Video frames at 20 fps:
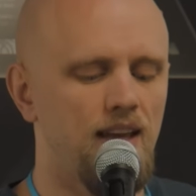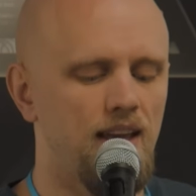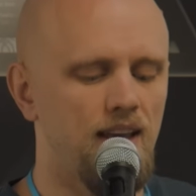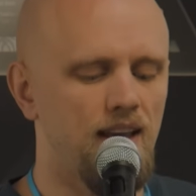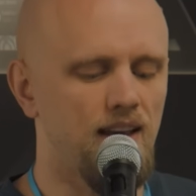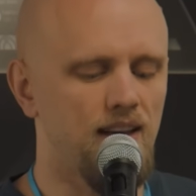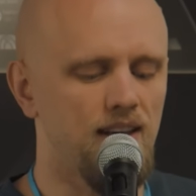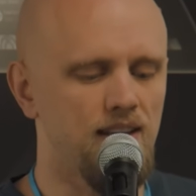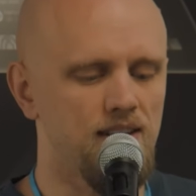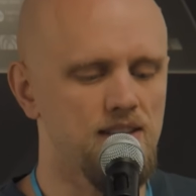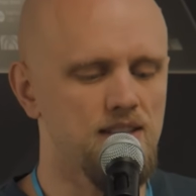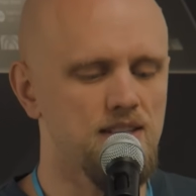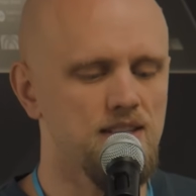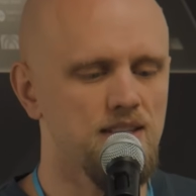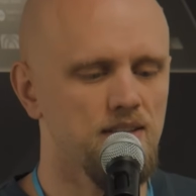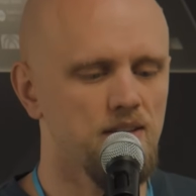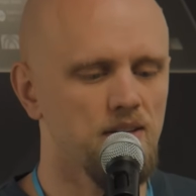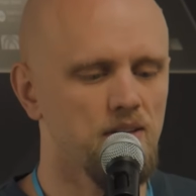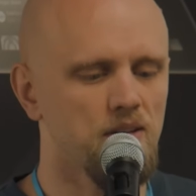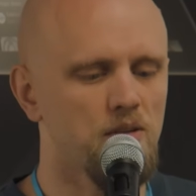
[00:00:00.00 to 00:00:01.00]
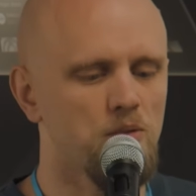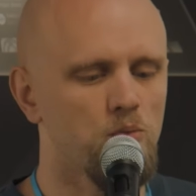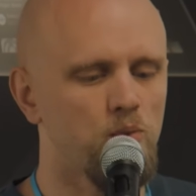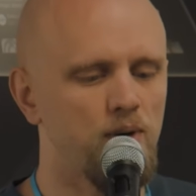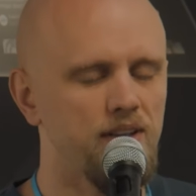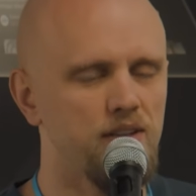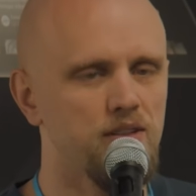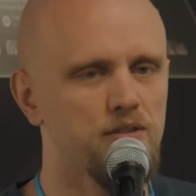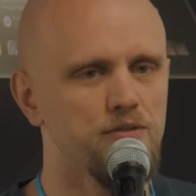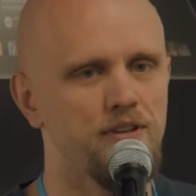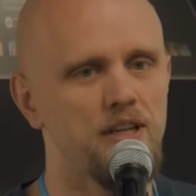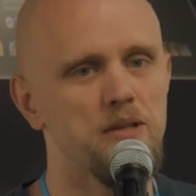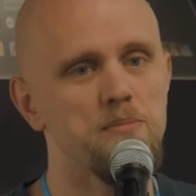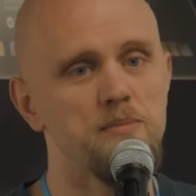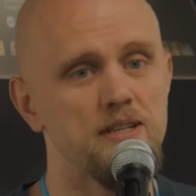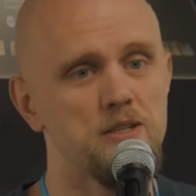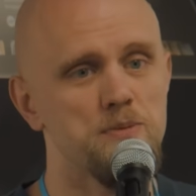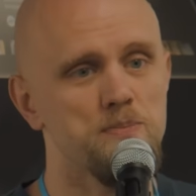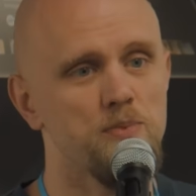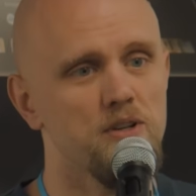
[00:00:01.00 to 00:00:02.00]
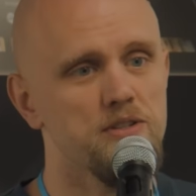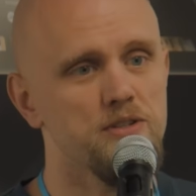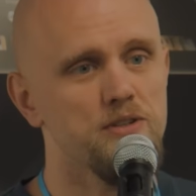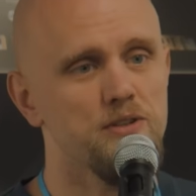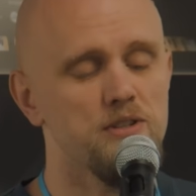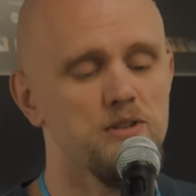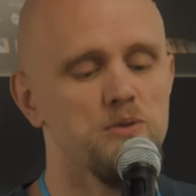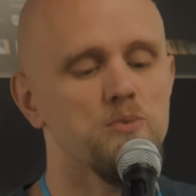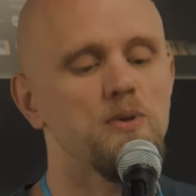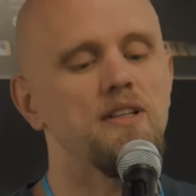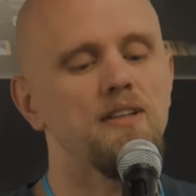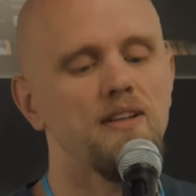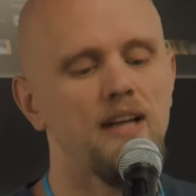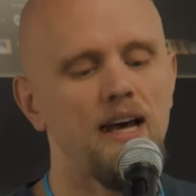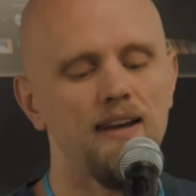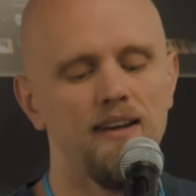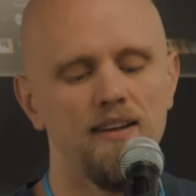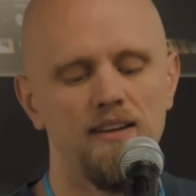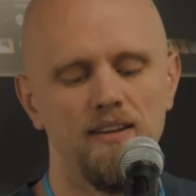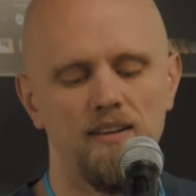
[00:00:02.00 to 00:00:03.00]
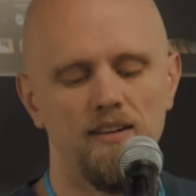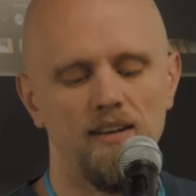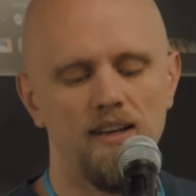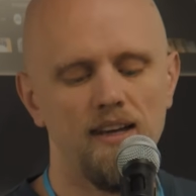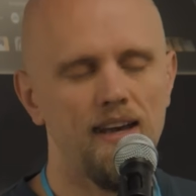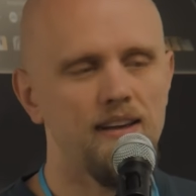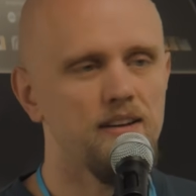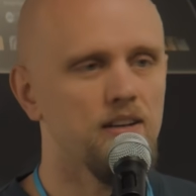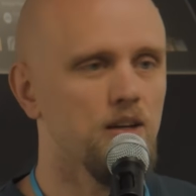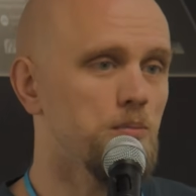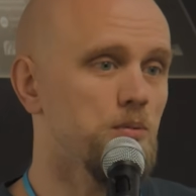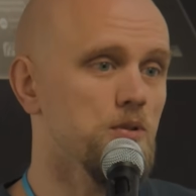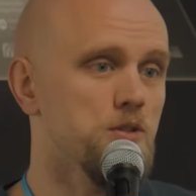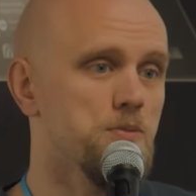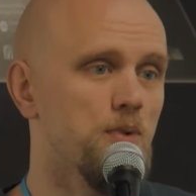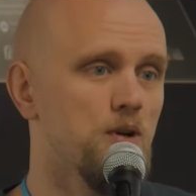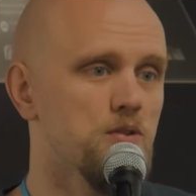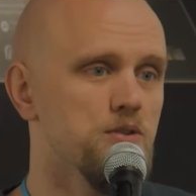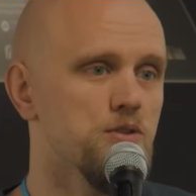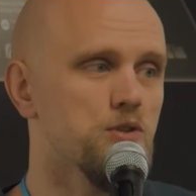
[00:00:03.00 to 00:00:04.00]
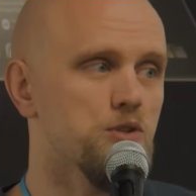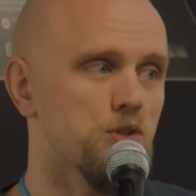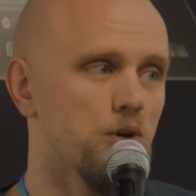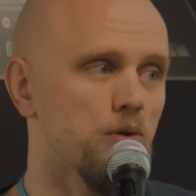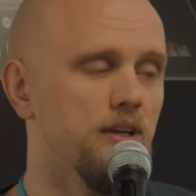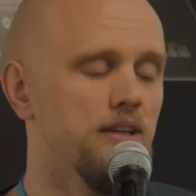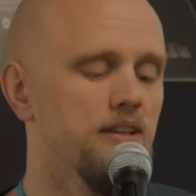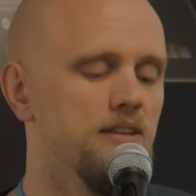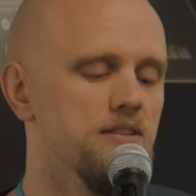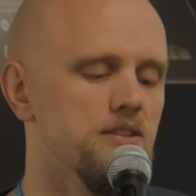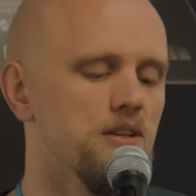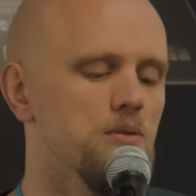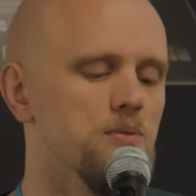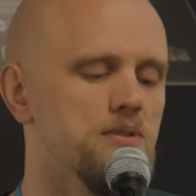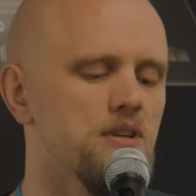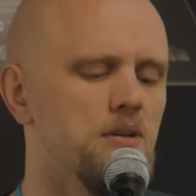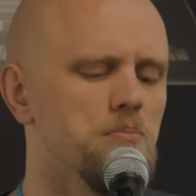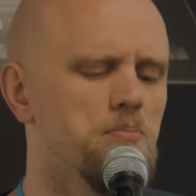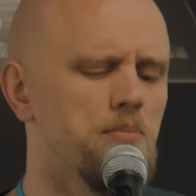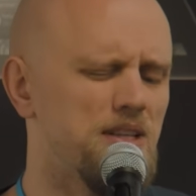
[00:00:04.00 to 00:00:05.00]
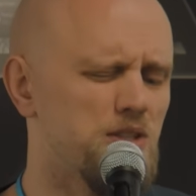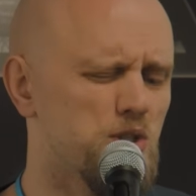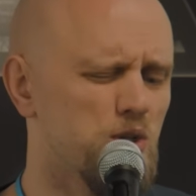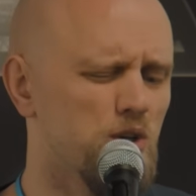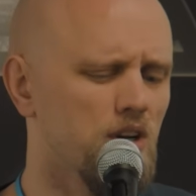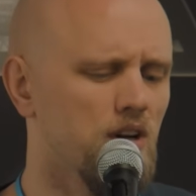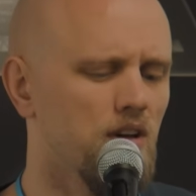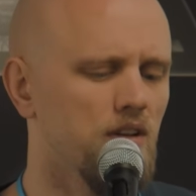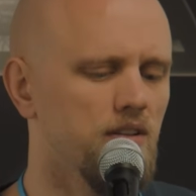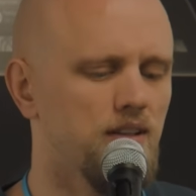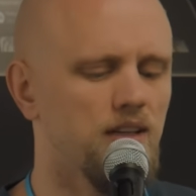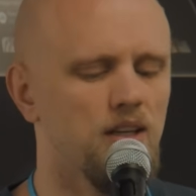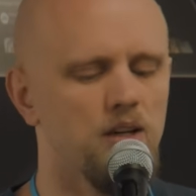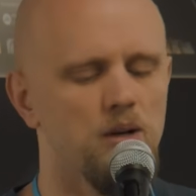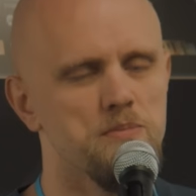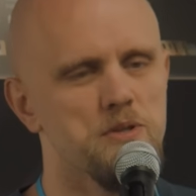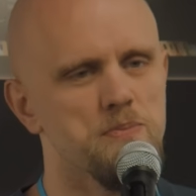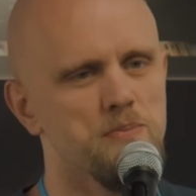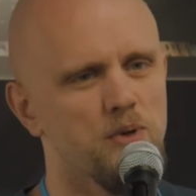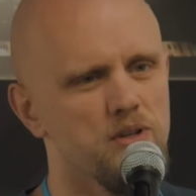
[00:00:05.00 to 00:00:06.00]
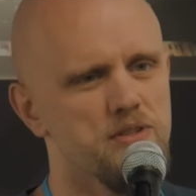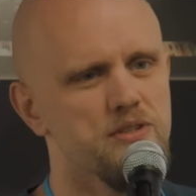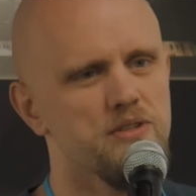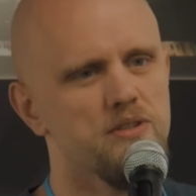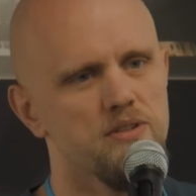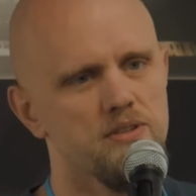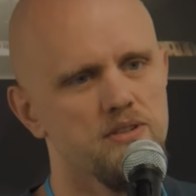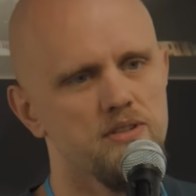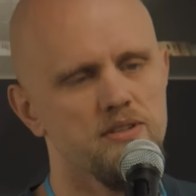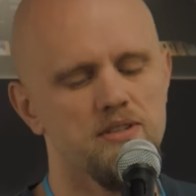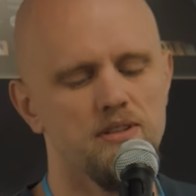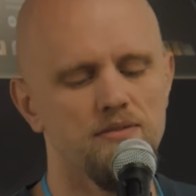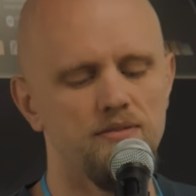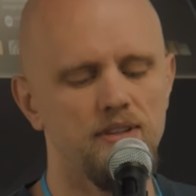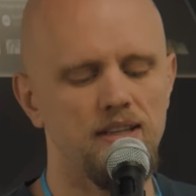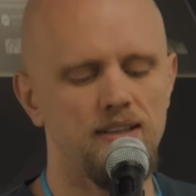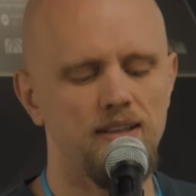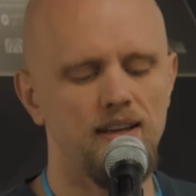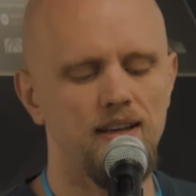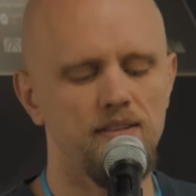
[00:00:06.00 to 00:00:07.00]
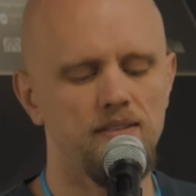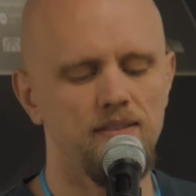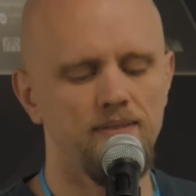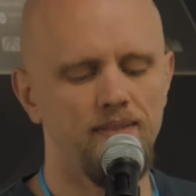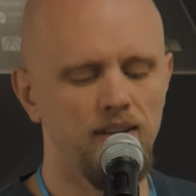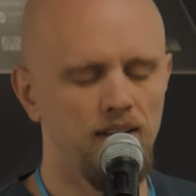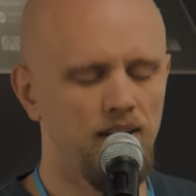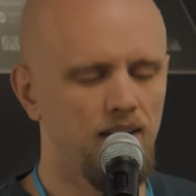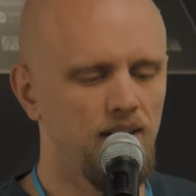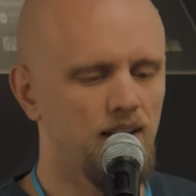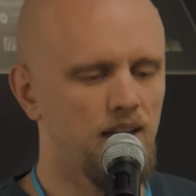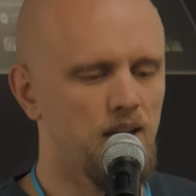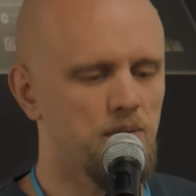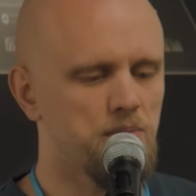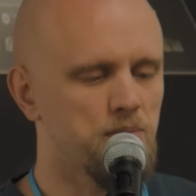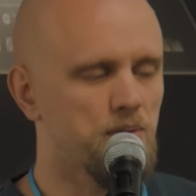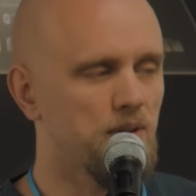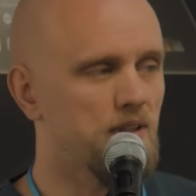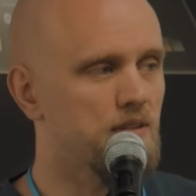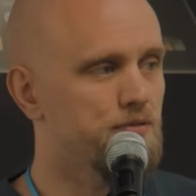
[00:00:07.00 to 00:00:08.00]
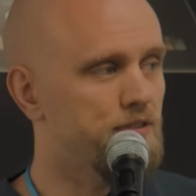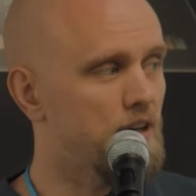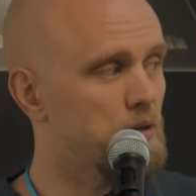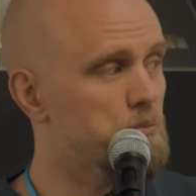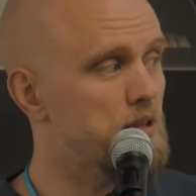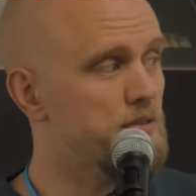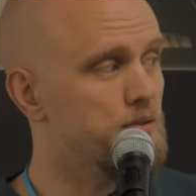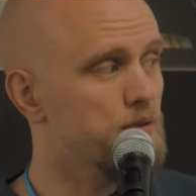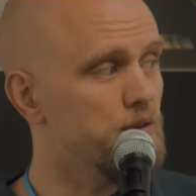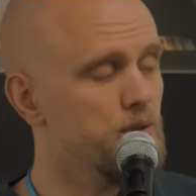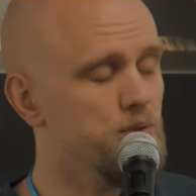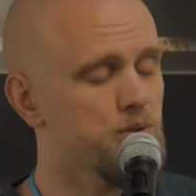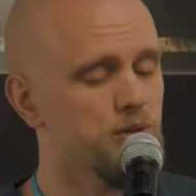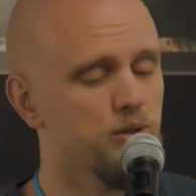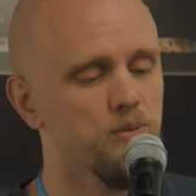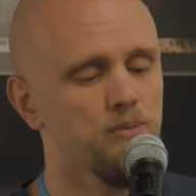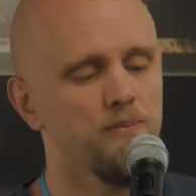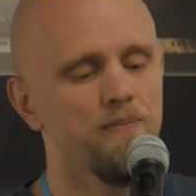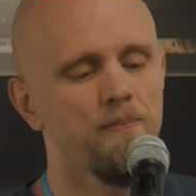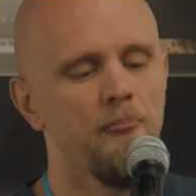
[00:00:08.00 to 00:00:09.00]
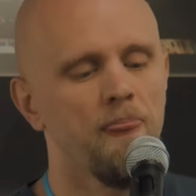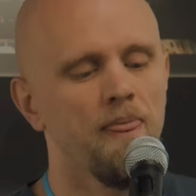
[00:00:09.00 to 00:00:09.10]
And where do you find big sponsors? Well, I had a couple of sponsors already. So I was on Patreon and GitHub sponsors and stuff like that. People had found me through YouTube.